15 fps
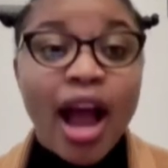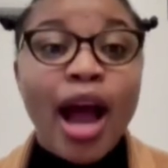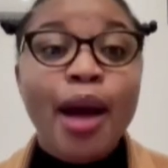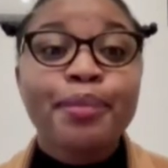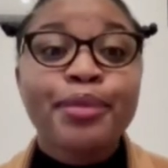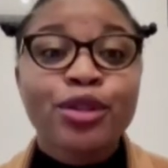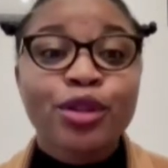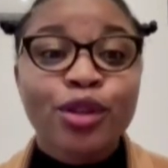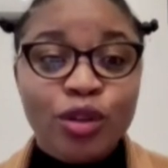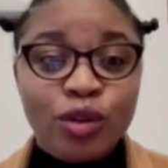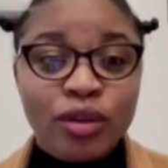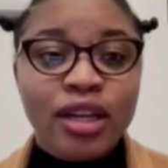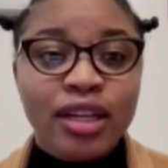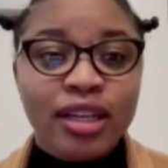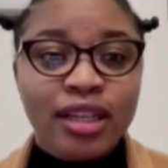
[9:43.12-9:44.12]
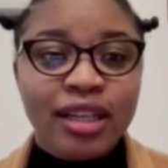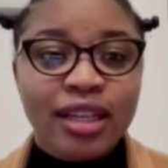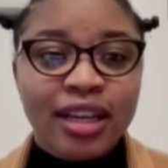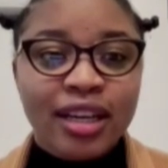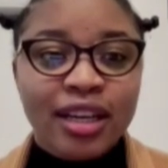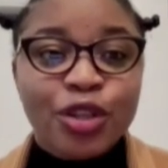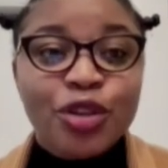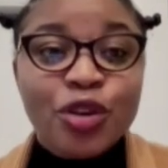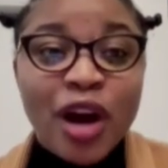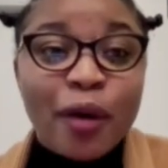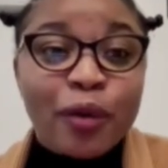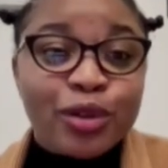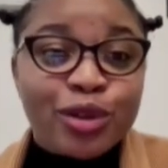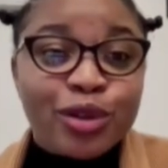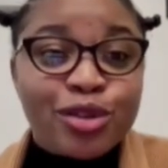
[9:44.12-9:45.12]
Absolutely. You know, I
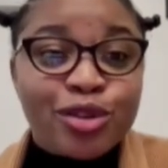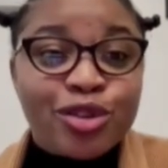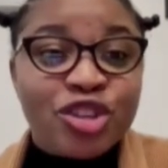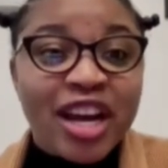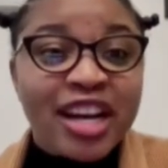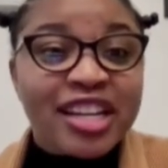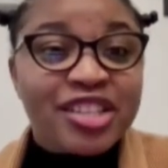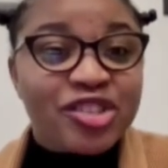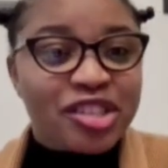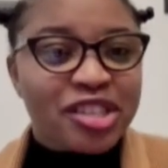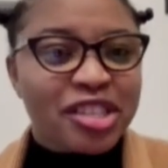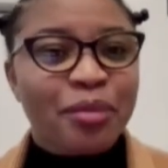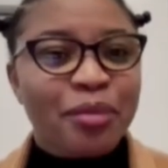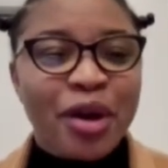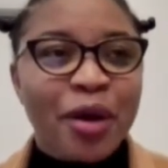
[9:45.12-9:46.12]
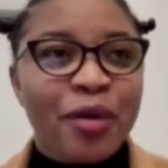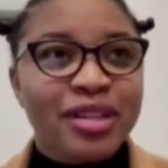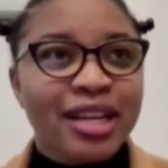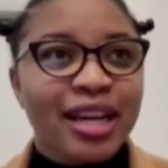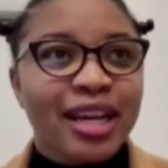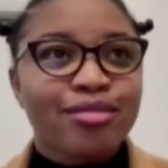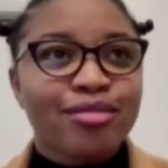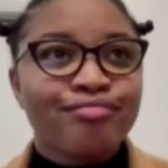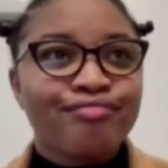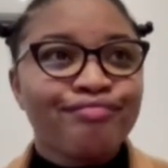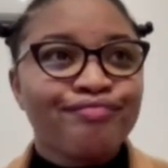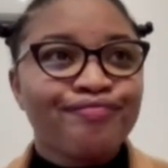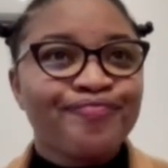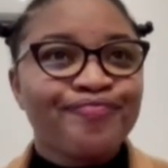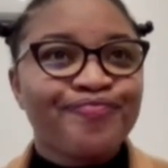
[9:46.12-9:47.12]
was also challenged in some way. I was like,
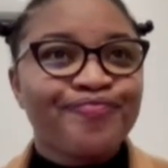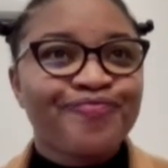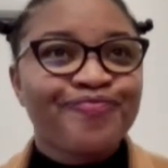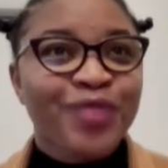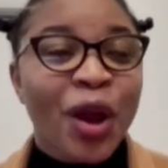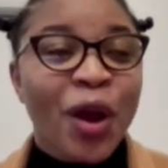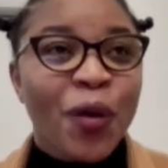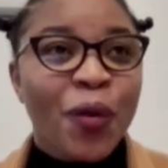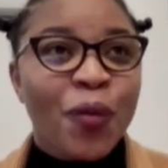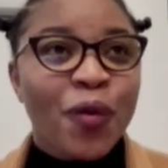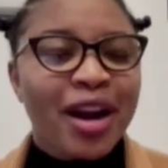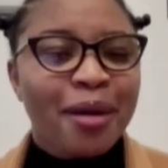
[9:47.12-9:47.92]
what